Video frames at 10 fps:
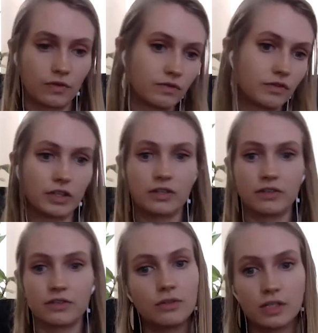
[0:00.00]
for
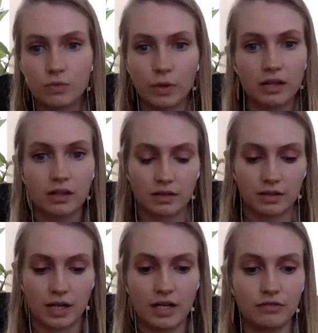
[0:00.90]
students with
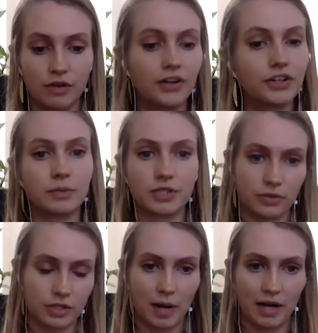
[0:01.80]
kind of
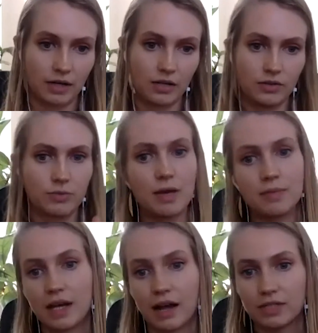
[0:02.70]
under-resourced backgrounds. Maybe
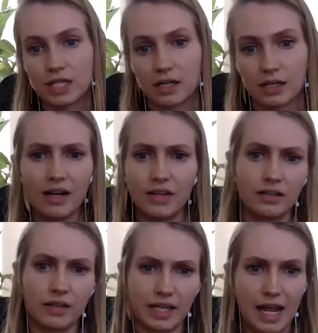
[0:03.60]
they haven't taken
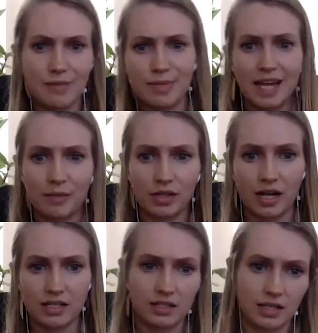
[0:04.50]
the like AP Chem
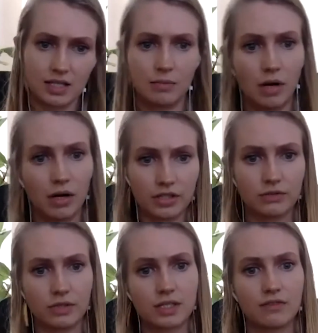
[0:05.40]
classes that some other
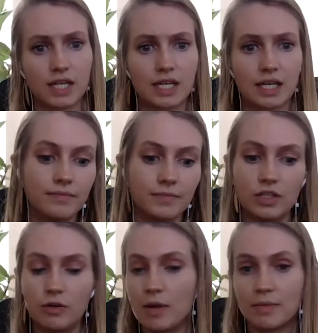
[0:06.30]
students have taken.
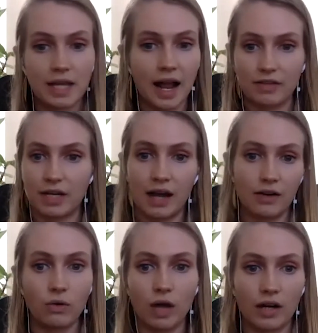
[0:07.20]
Maybe they haven't had a
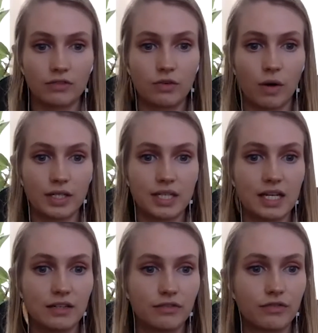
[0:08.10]
whole lot of
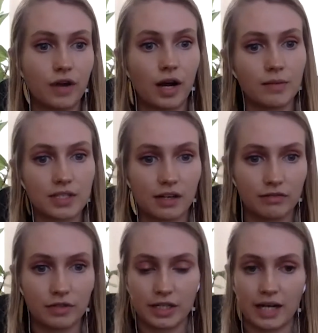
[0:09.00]
quantitative stuff
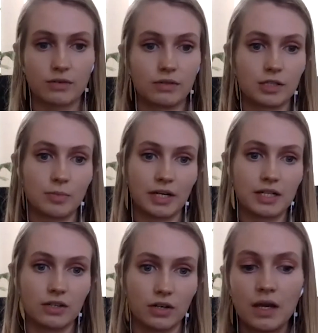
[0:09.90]
in their high school
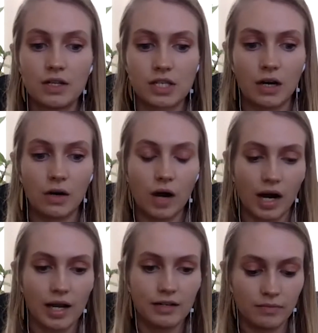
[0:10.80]
experience at all. So
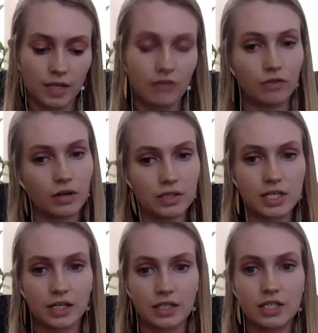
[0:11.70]
I kind of
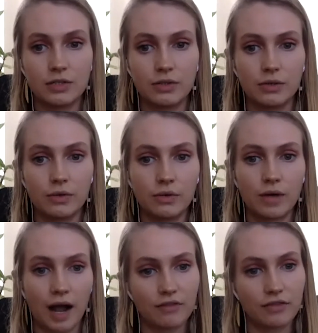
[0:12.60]
volunteered to
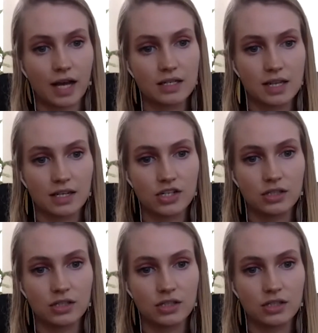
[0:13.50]
have that section.